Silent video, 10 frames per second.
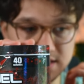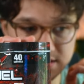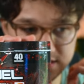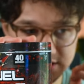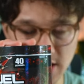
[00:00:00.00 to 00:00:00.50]

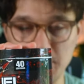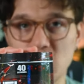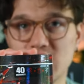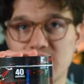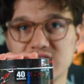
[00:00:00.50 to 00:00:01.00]

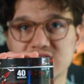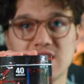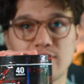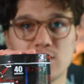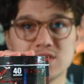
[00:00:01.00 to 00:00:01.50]
somewhat of a
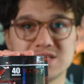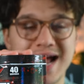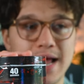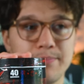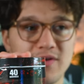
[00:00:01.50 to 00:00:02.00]
different
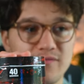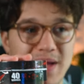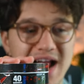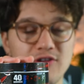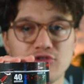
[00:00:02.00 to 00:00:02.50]
type of
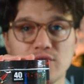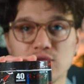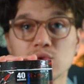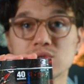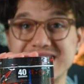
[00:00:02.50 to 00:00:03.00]
passion
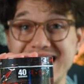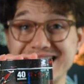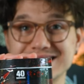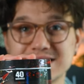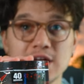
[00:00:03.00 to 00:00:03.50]
fruit
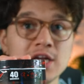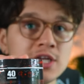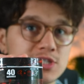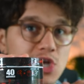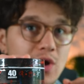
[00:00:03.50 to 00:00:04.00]
taste.
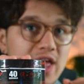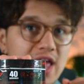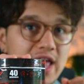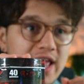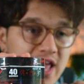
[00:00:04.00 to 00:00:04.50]
So
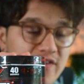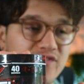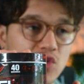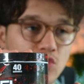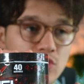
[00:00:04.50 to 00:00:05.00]

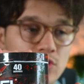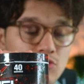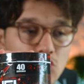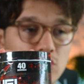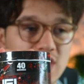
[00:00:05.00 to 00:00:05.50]
if you're
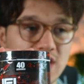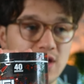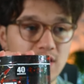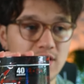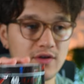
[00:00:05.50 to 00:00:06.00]

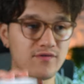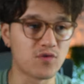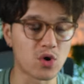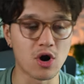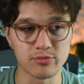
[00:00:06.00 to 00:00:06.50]
looking
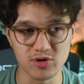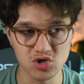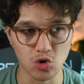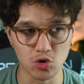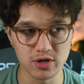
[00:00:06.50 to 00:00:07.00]
for
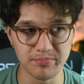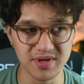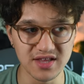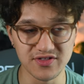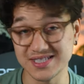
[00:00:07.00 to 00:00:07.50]
Armored Core to
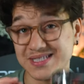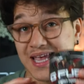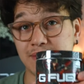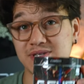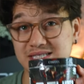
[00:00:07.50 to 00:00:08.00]
be the
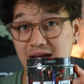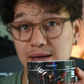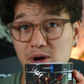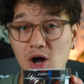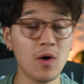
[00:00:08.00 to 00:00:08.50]
same as
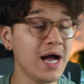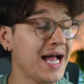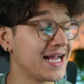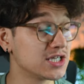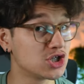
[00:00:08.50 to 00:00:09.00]
Type-O,
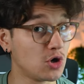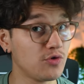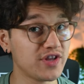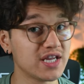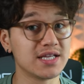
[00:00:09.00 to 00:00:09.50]
I
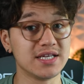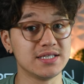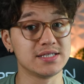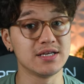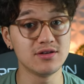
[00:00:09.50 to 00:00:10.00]
don't think it
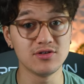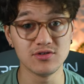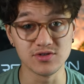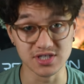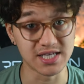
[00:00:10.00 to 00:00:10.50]
is
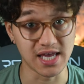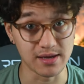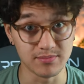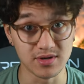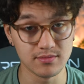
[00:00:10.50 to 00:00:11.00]
the
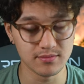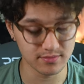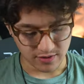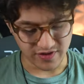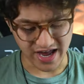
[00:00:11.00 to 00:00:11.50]
same.
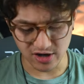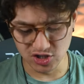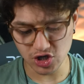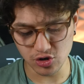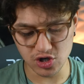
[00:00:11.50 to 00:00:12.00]
That
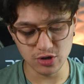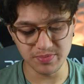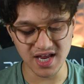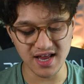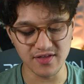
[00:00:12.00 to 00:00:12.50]
also could
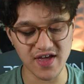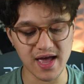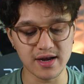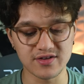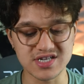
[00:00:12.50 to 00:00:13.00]
be
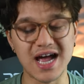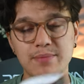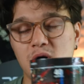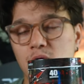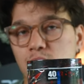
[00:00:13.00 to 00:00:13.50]
that
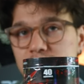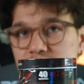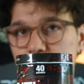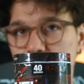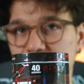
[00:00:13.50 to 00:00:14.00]
Type-O was
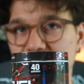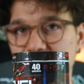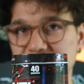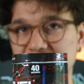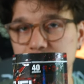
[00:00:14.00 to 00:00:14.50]
the
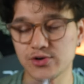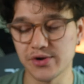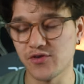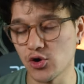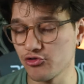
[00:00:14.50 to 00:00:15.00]
twenty-five calorie
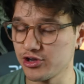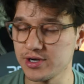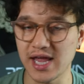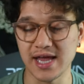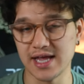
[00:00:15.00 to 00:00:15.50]

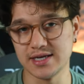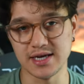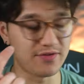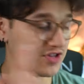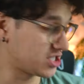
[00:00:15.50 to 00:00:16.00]
version, and
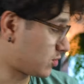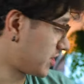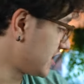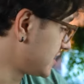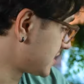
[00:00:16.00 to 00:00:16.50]
uh, this
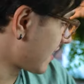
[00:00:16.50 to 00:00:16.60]
one is